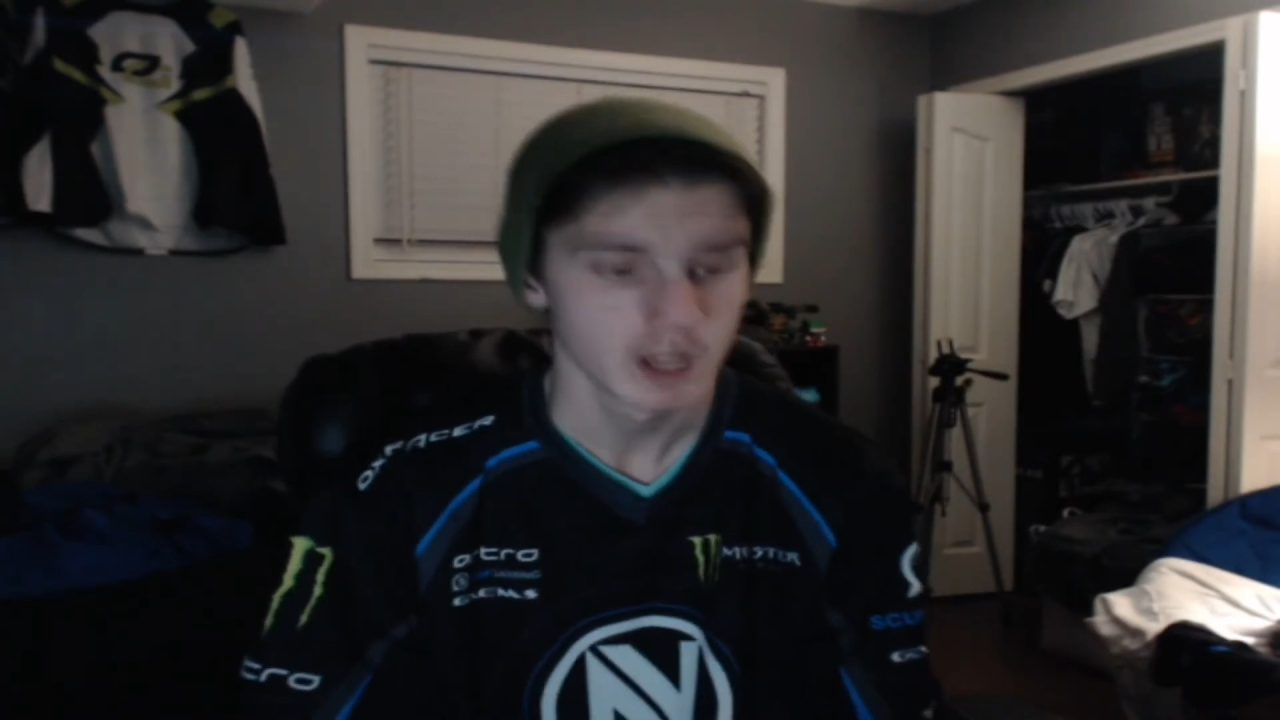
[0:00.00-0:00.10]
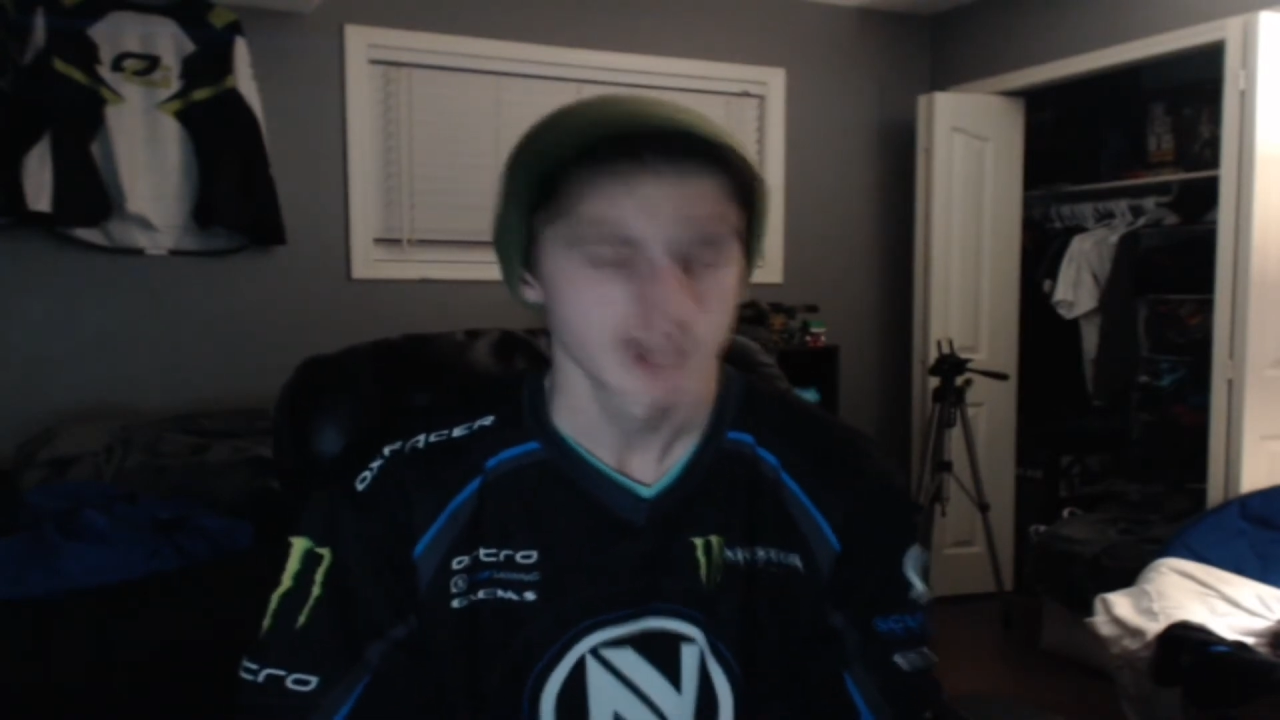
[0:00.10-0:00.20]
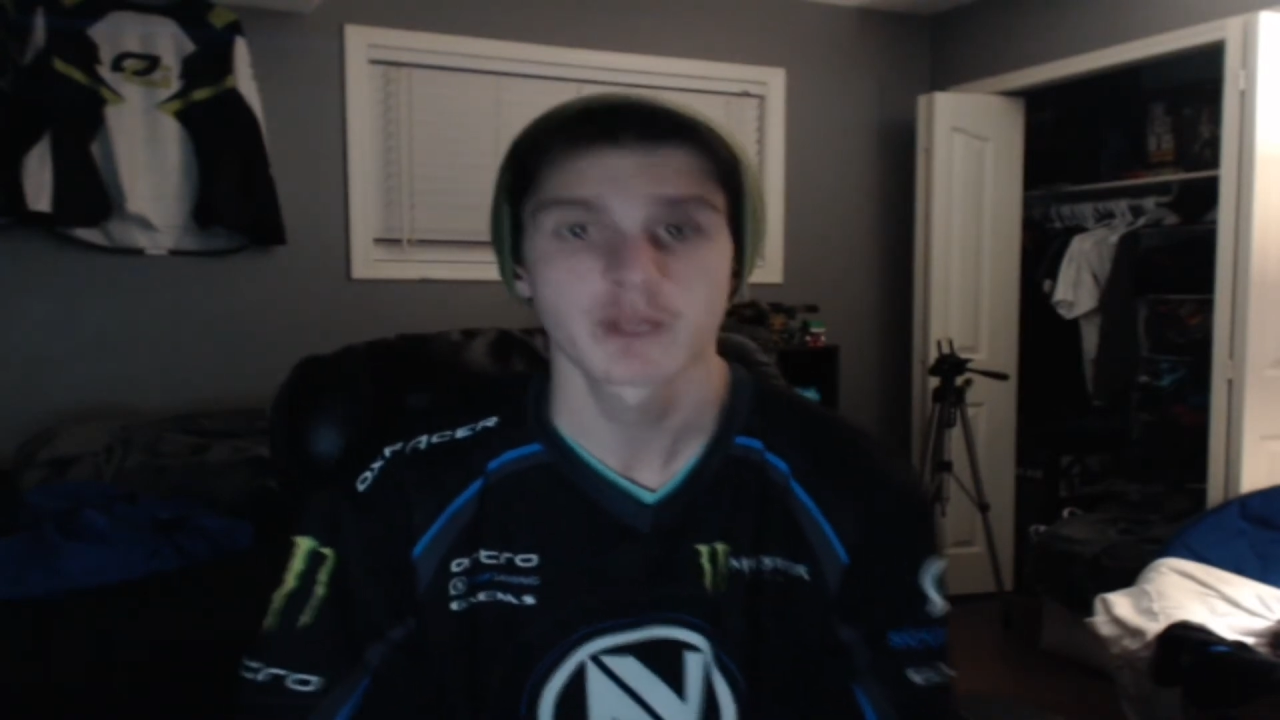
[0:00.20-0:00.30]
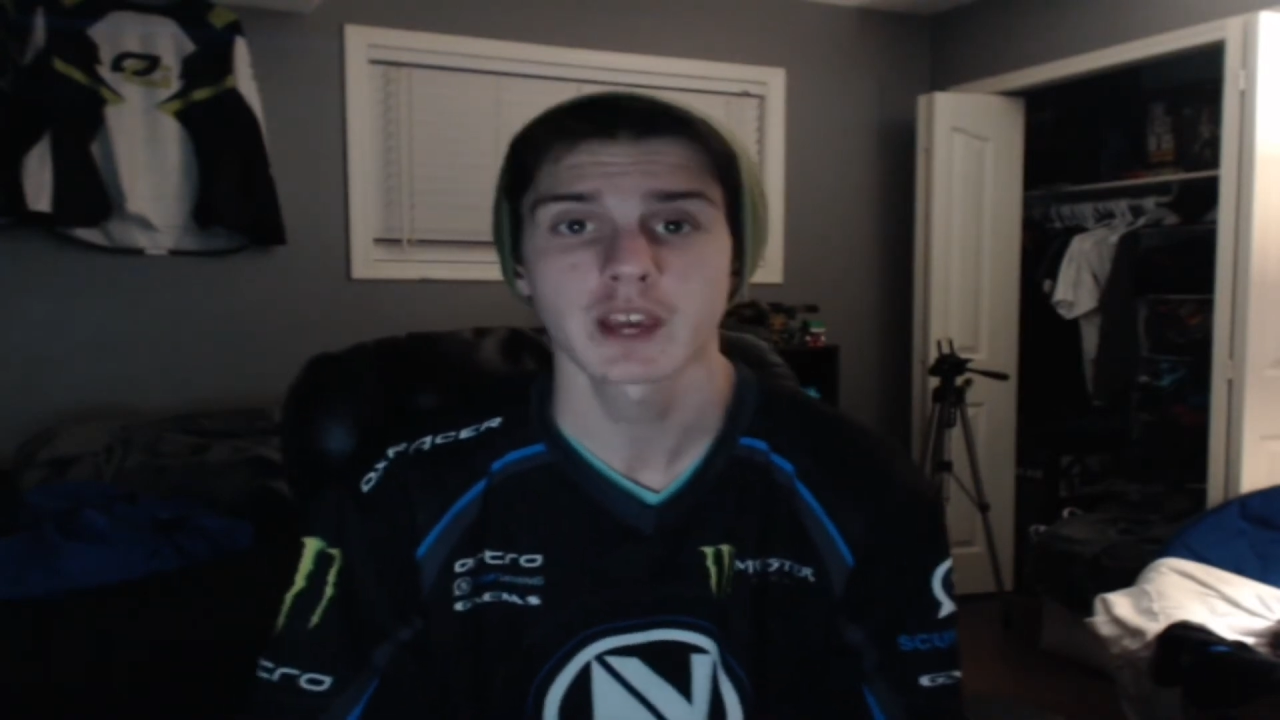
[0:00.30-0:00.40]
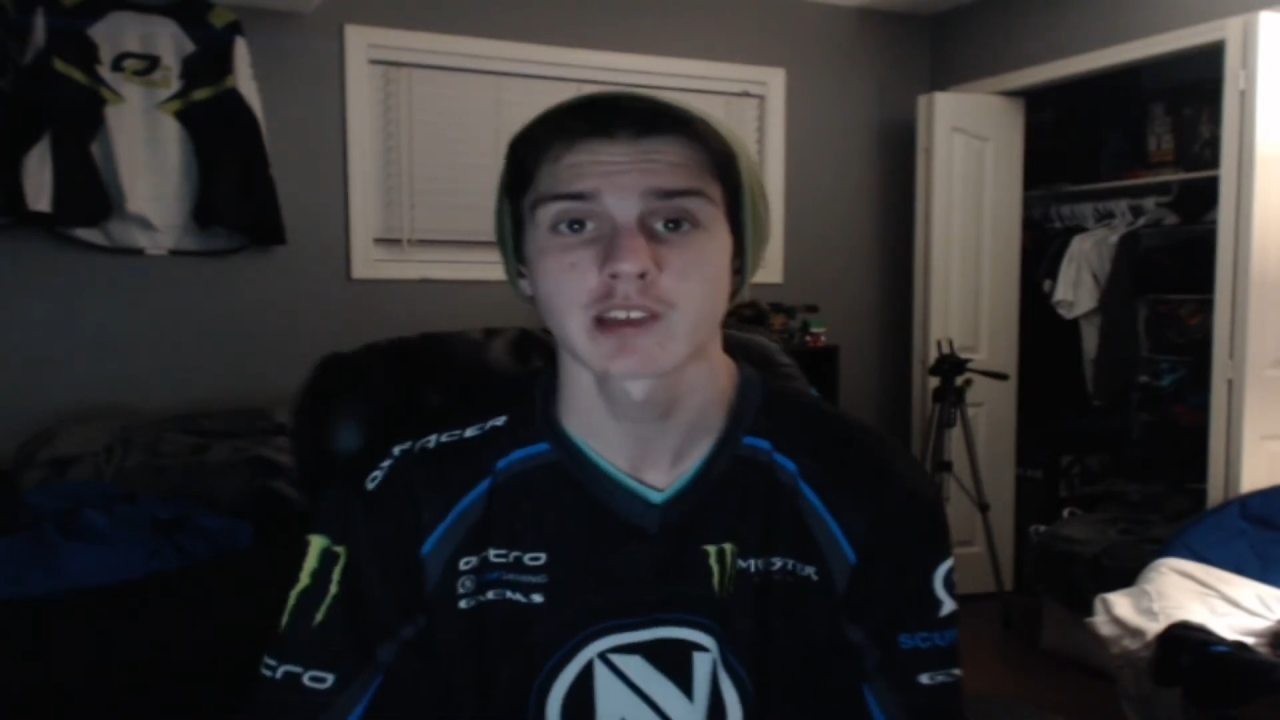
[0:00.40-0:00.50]

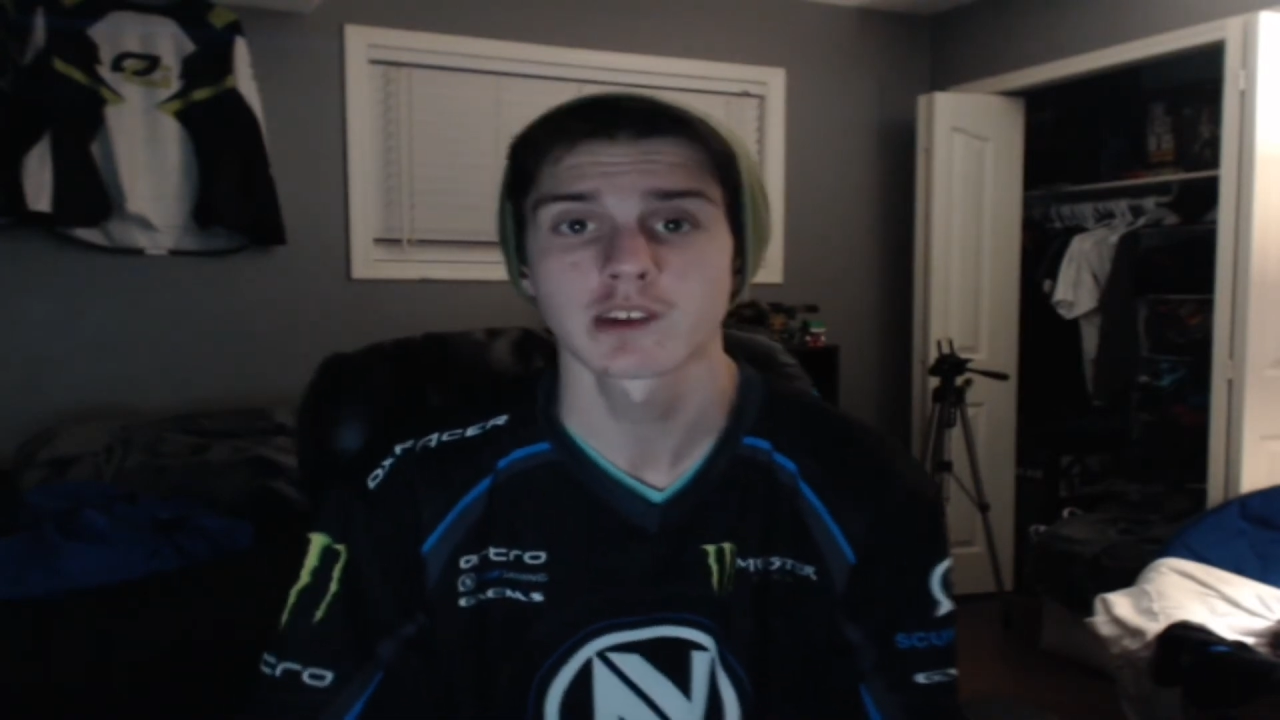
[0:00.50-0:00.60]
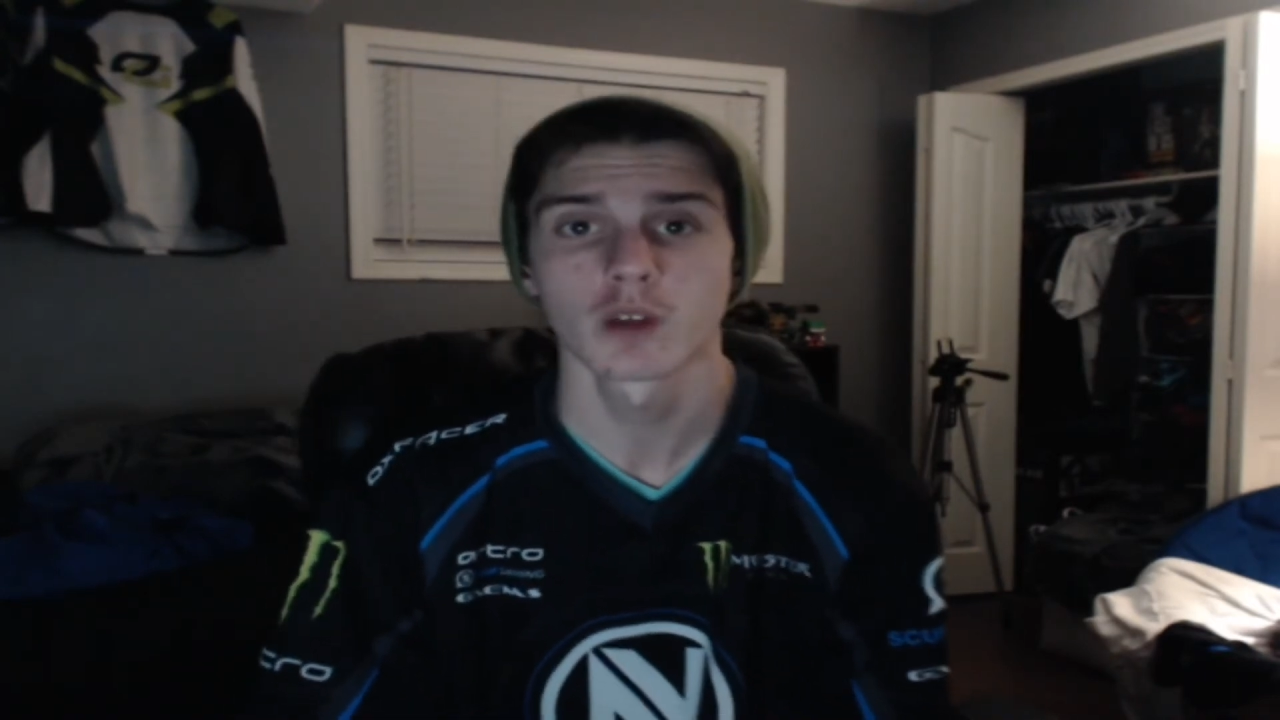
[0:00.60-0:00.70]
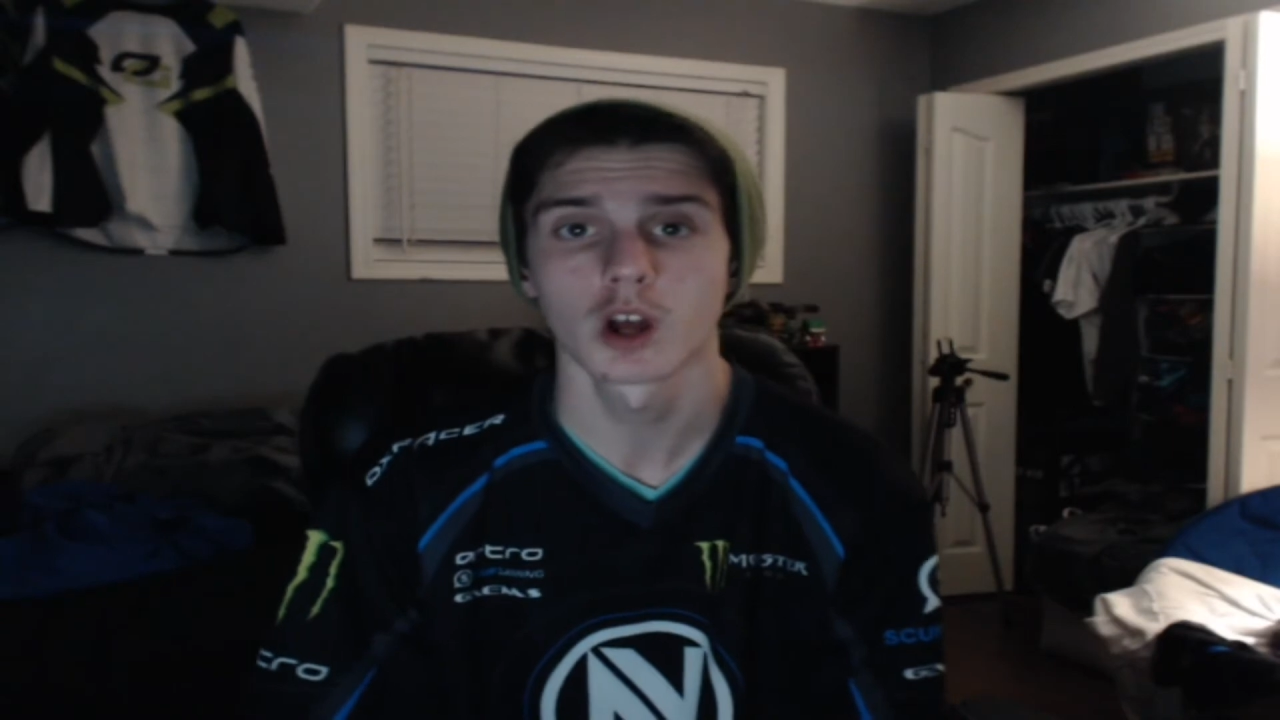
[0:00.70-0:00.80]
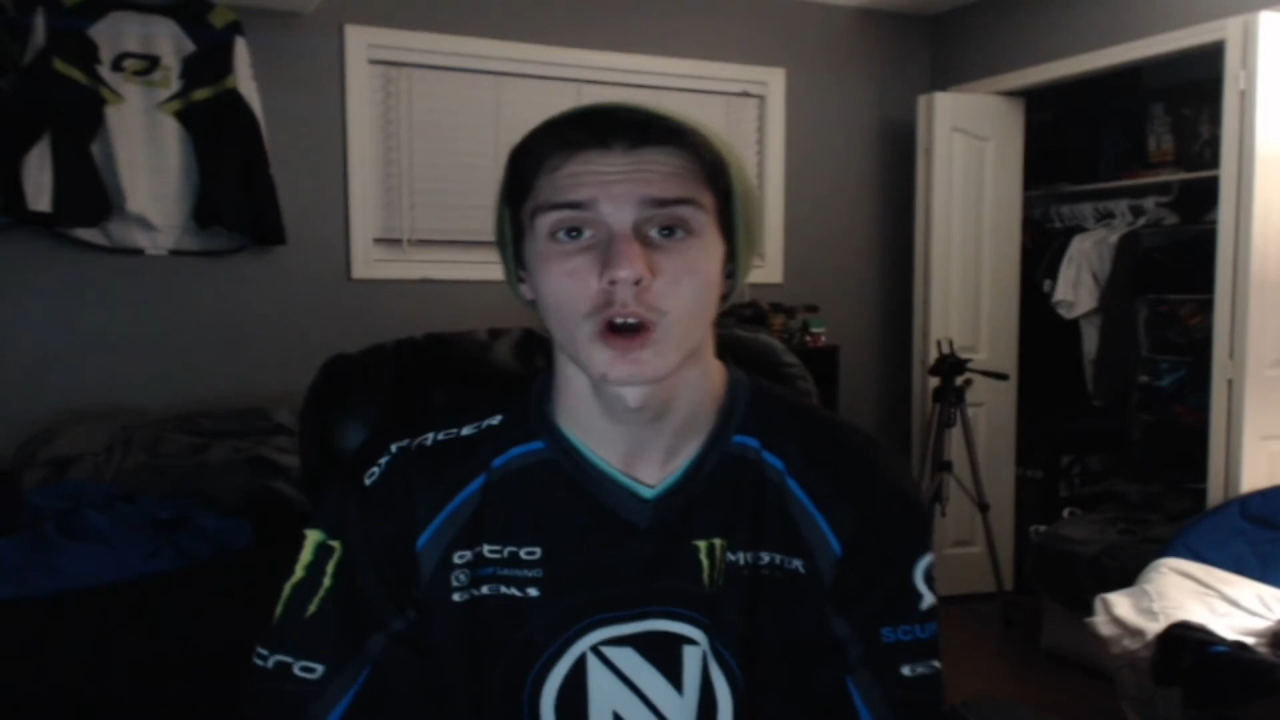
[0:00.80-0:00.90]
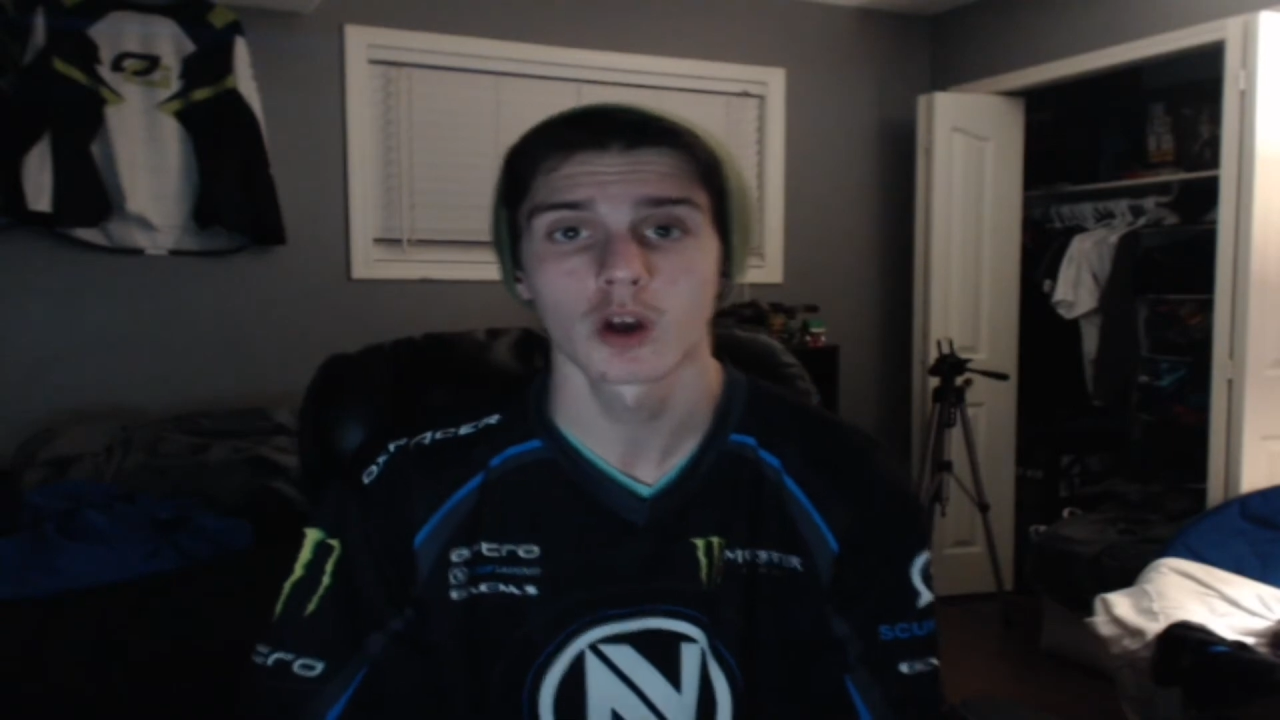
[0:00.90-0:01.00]
So if you guys don't know,